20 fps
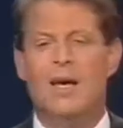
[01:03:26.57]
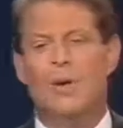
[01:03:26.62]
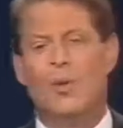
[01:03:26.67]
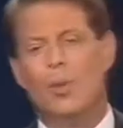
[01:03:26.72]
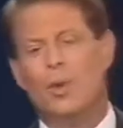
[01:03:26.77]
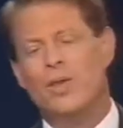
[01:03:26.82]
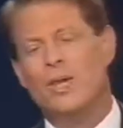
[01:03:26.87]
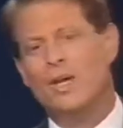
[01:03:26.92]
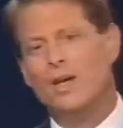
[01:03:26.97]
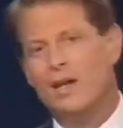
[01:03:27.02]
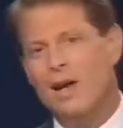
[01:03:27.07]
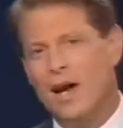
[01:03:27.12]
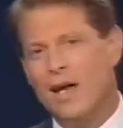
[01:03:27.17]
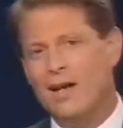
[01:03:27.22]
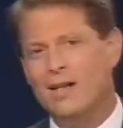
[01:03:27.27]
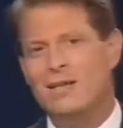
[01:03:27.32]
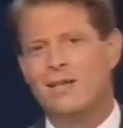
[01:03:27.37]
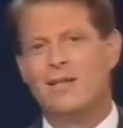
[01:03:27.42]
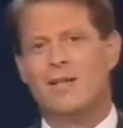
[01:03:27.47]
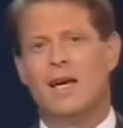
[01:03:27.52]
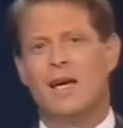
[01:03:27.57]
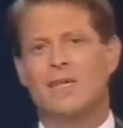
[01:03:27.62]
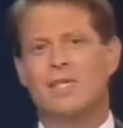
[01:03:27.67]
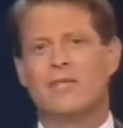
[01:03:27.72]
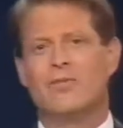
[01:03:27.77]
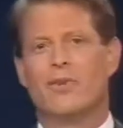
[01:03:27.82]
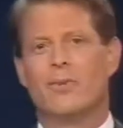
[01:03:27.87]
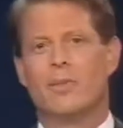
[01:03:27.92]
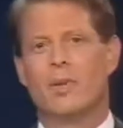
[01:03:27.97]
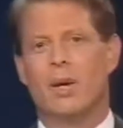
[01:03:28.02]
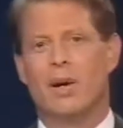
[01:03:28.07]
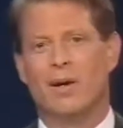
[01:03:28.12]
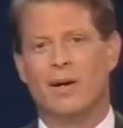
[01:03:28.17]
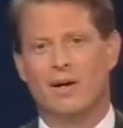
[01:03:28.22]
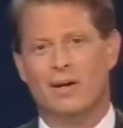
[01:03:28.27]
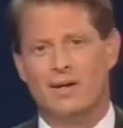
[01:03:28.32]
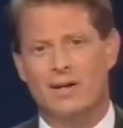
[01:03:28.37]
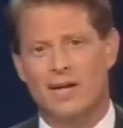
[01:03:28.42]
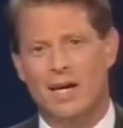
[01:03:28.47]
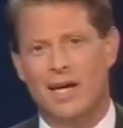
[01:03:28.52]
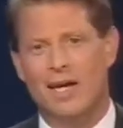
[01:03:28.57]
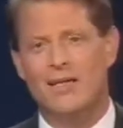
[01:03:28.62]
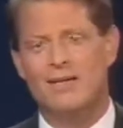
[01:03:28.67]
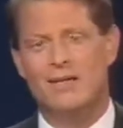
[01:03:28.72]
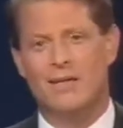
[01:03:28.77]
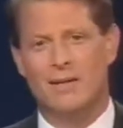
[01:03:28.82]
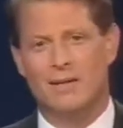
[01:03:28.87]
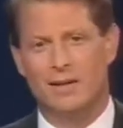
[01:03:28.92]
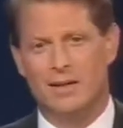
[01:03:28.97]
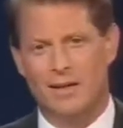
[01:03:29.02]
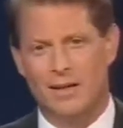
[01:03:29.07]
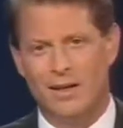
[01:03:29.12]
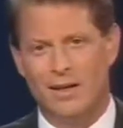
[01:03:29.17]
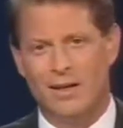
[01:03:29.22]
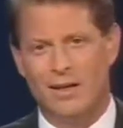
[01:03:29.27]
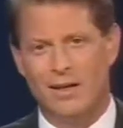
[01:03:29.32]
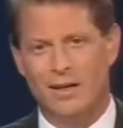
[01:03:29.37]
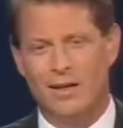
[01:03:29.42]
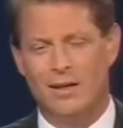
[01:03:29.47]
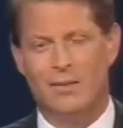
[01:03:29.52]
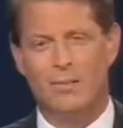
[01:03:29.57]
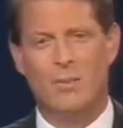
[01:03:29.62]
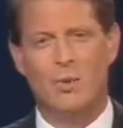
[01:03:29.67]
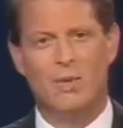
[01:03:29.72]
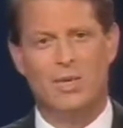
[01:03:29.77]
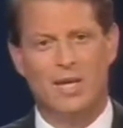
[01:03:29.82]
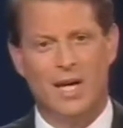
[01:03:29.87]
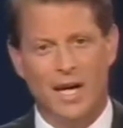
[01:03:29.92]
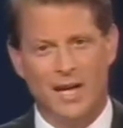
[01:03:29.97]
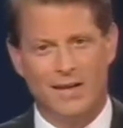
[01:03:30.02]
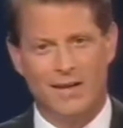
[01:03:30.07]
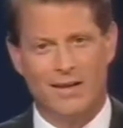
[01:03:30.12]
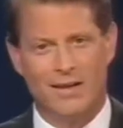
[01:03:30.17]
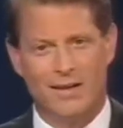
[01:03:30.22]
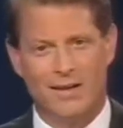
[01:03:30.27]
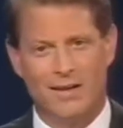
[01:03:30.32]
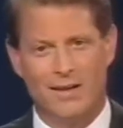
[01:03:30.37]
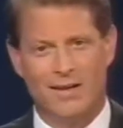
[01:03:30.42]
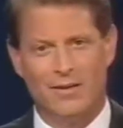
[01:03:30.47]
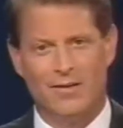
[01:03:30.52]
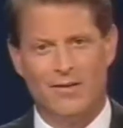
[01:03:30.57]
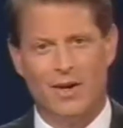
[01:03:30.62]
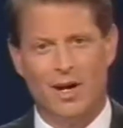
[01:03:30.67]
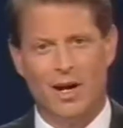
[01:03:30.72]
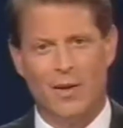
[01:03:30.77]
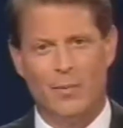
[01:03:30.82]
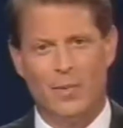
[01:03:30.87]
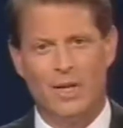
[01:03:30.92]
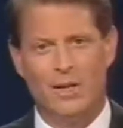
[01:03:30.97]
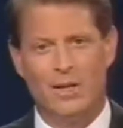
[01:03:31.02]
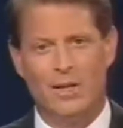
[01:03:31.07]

When the United States of America takes the lead in protecting the environment,